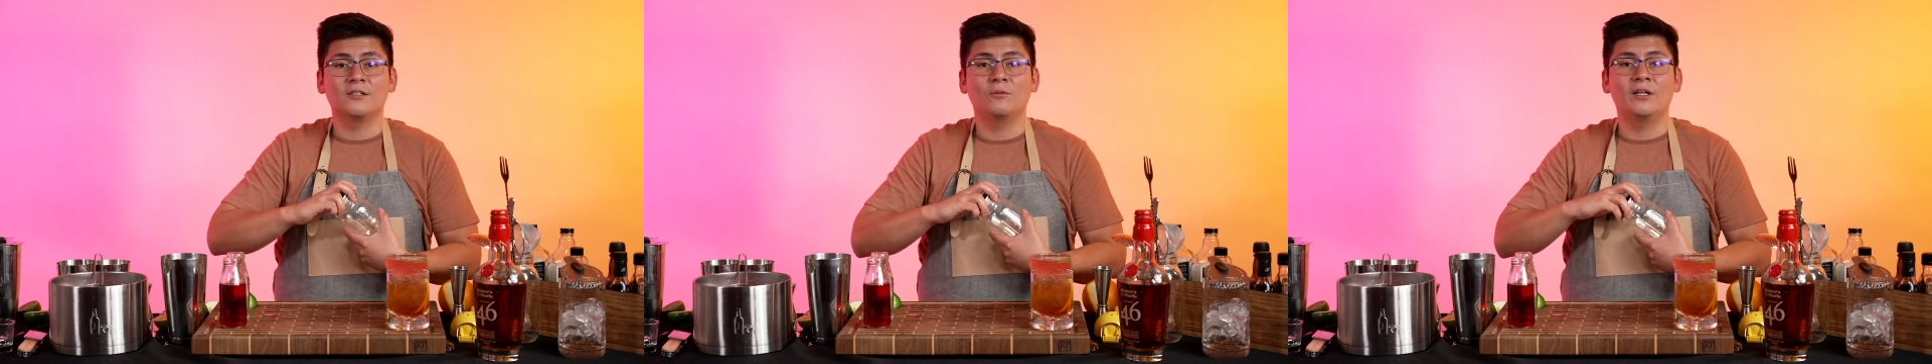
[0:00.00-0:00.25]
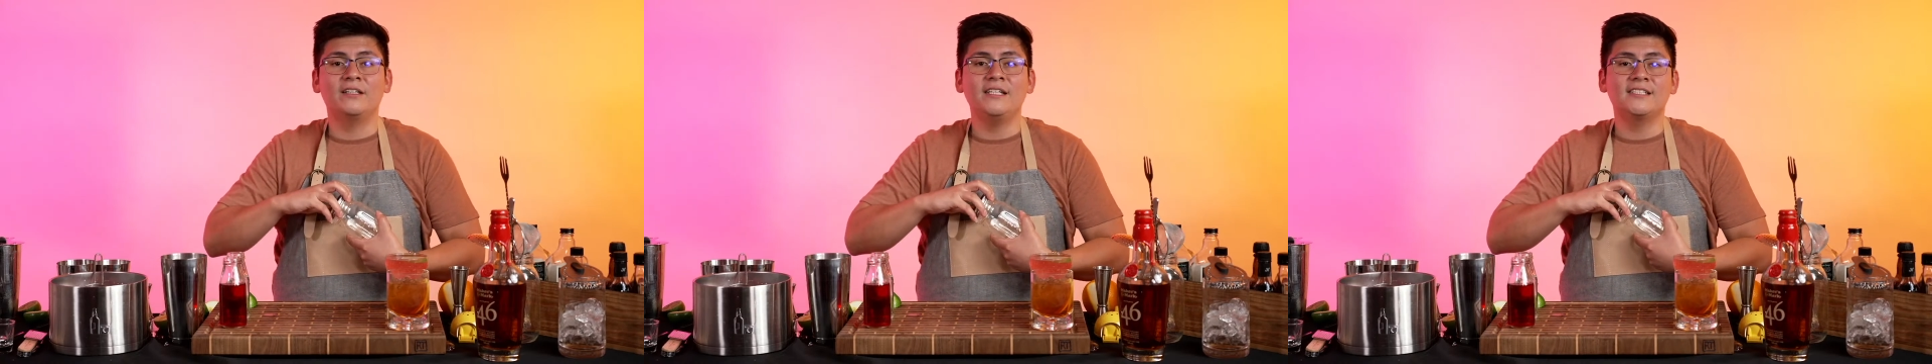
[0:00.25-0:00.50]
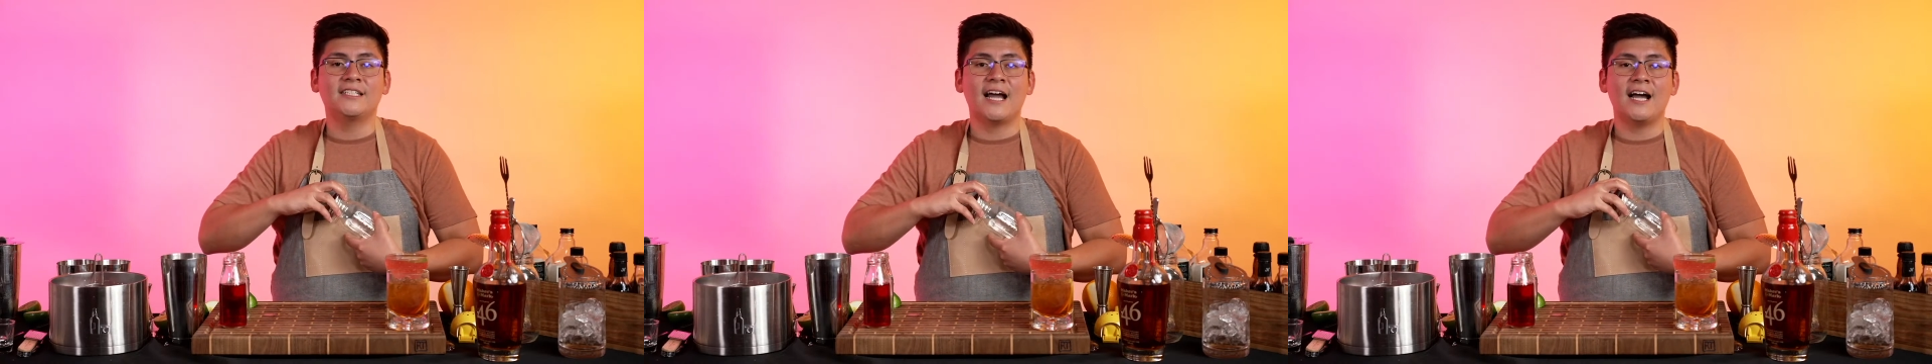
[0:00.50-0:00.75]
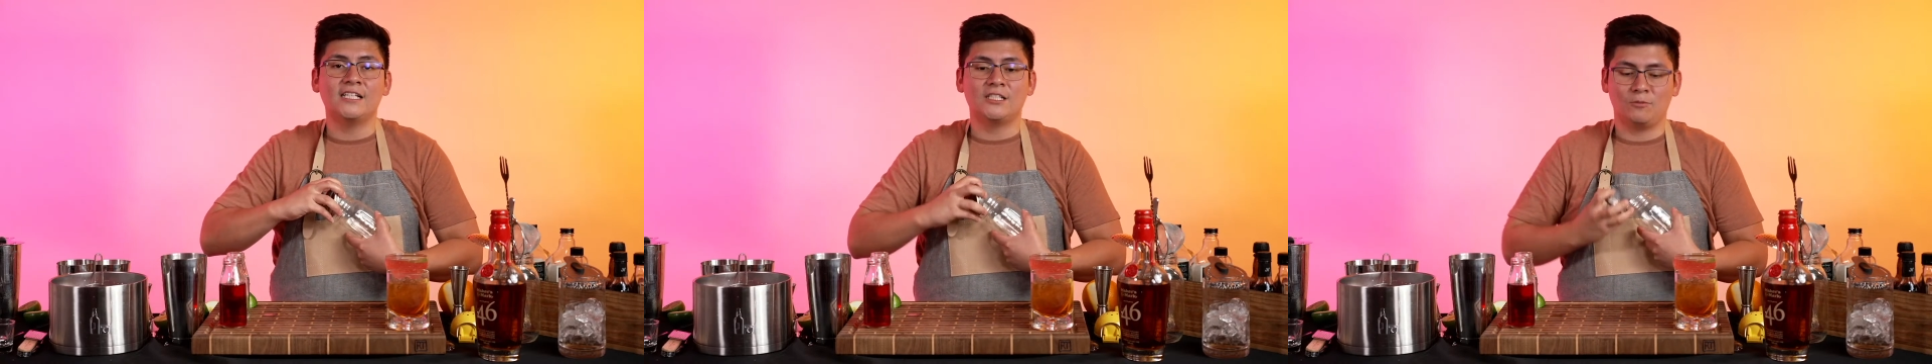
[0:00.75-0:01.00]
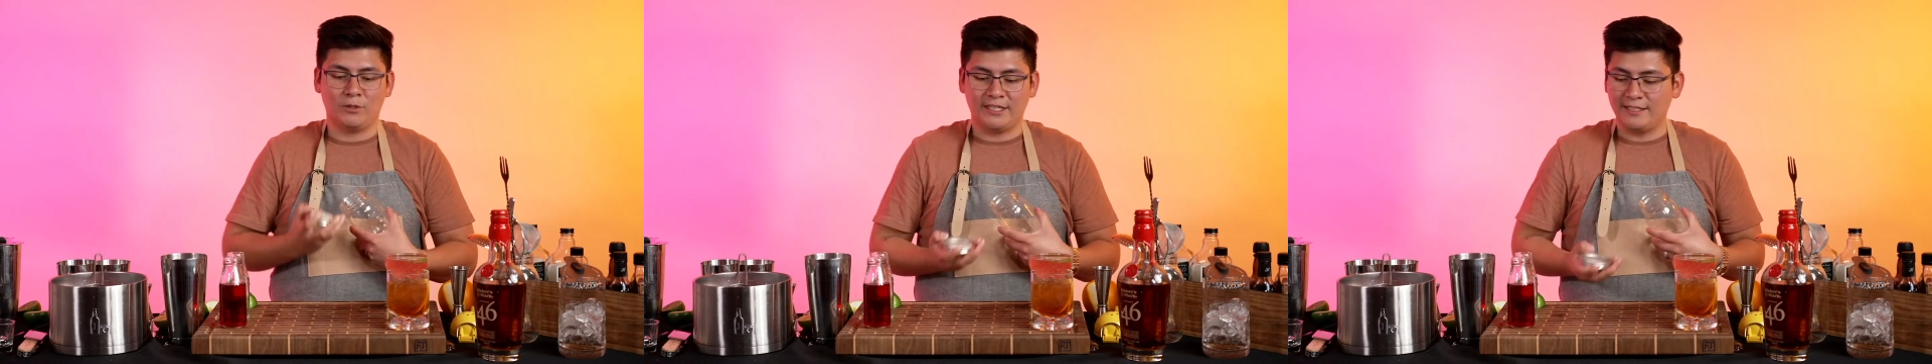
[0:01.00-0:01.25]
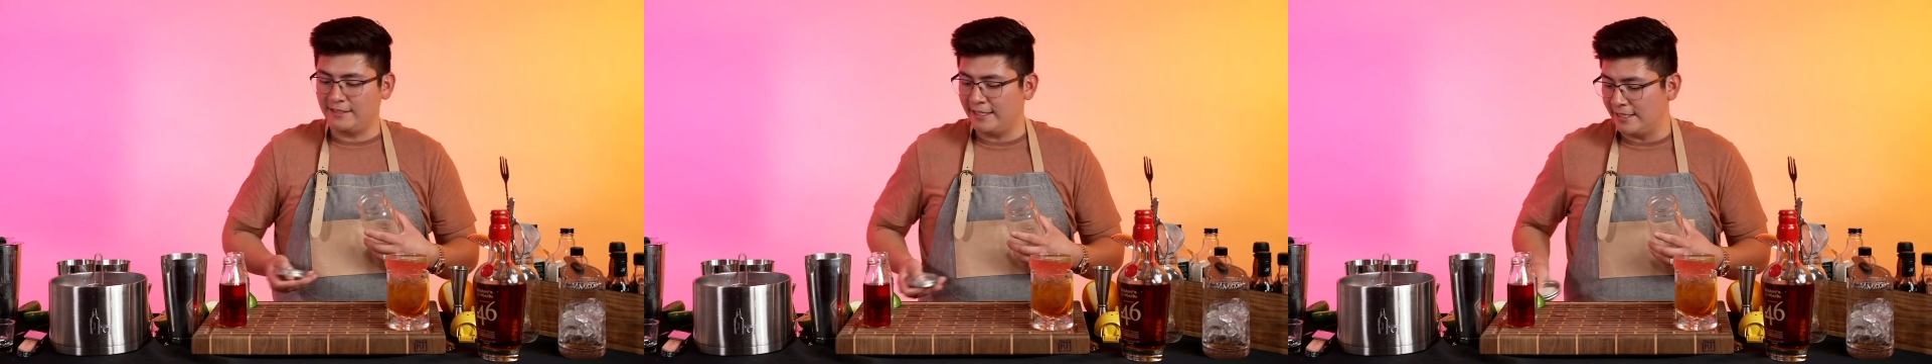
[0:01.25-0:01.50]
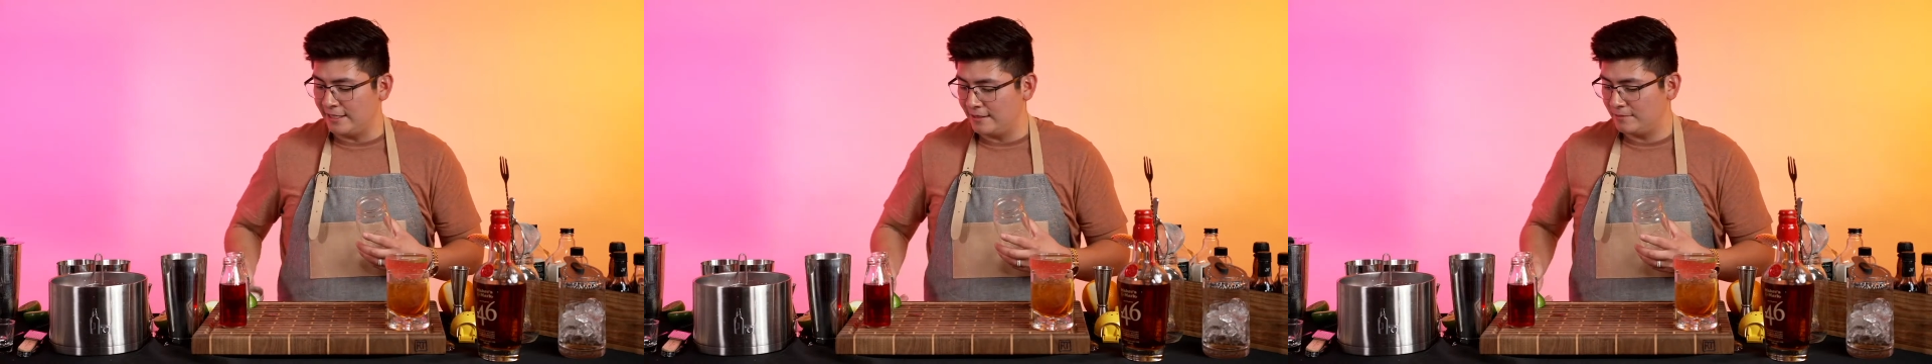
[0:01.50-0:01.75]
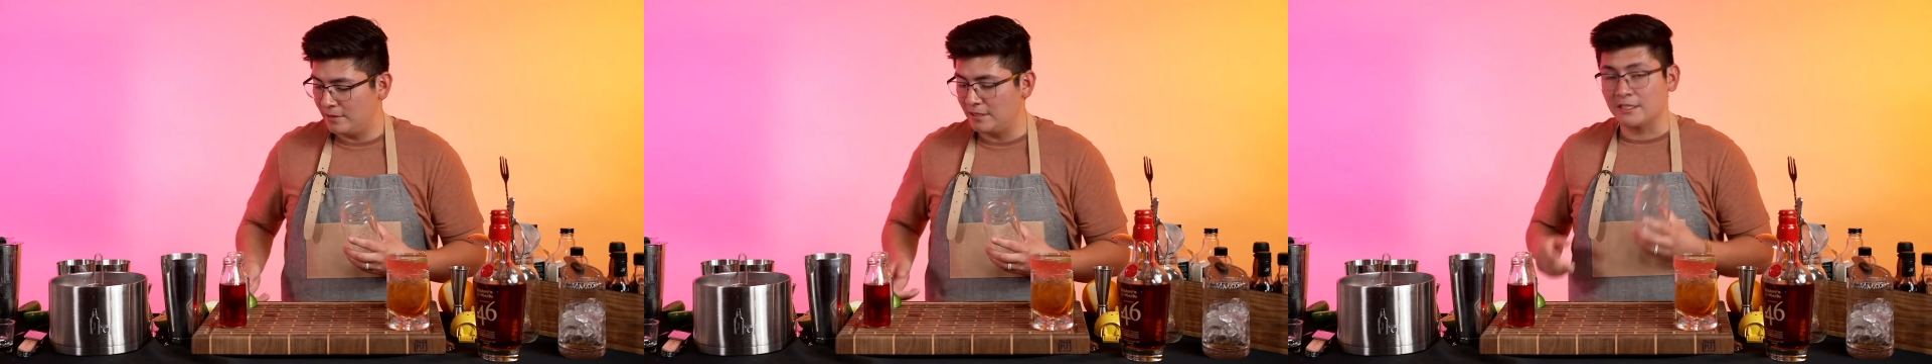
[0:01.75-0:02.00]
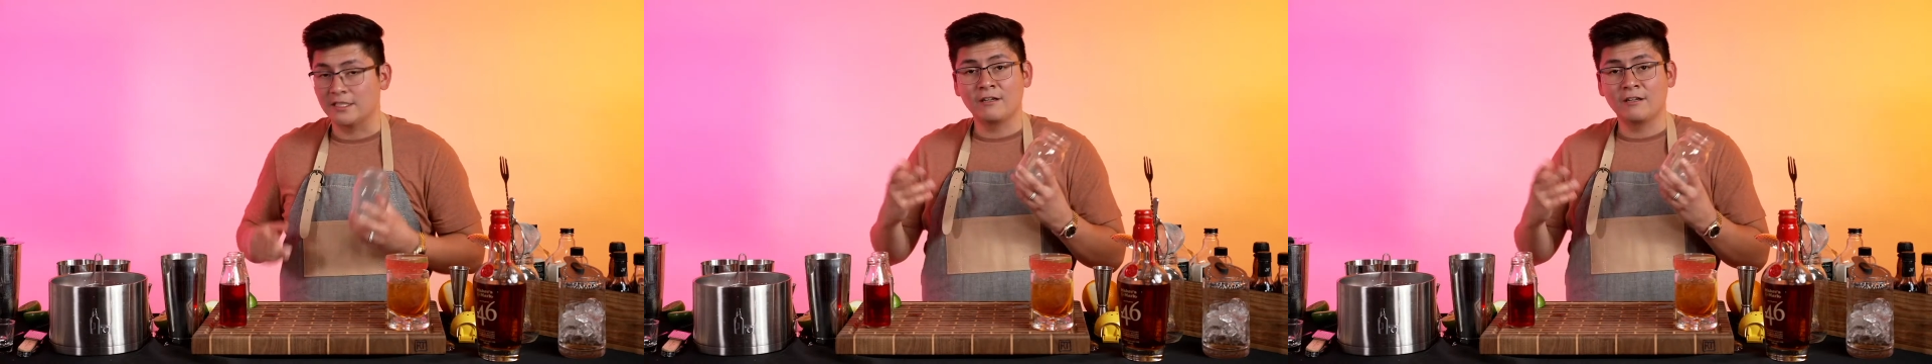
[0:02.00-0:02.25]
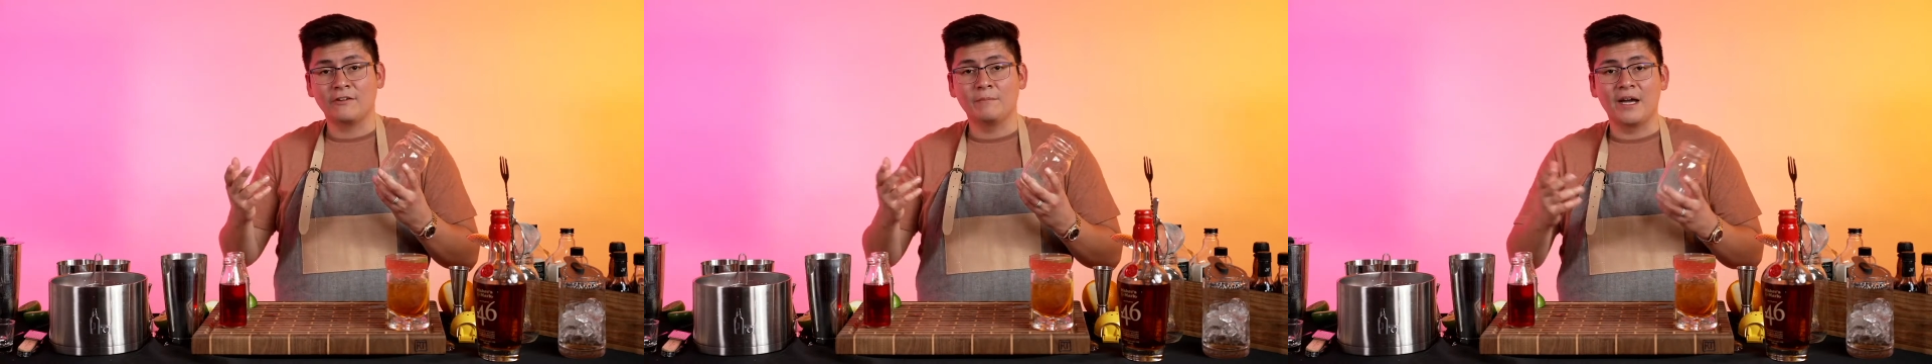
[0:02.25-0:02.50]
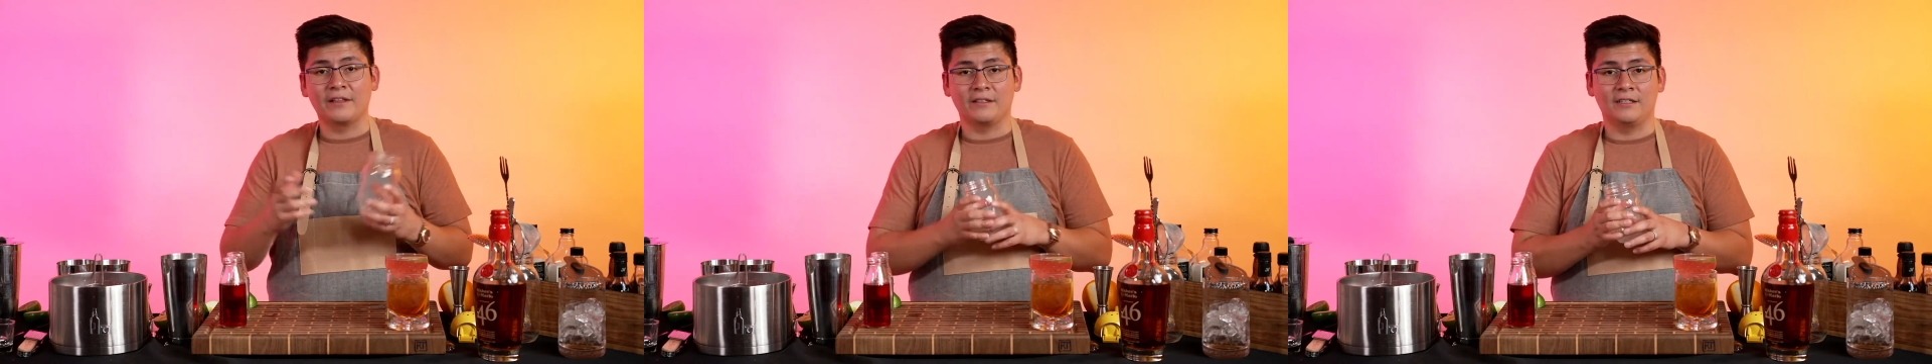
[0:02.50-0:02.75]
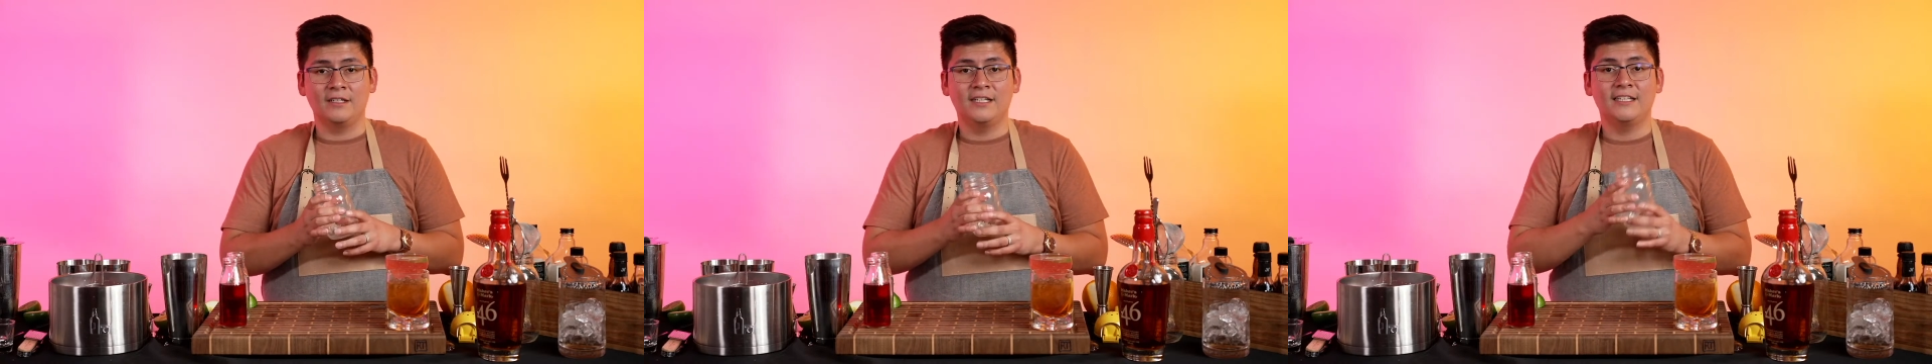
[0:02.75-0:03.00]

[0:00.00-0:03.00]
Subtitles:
Well, these guys, what they did is a different method.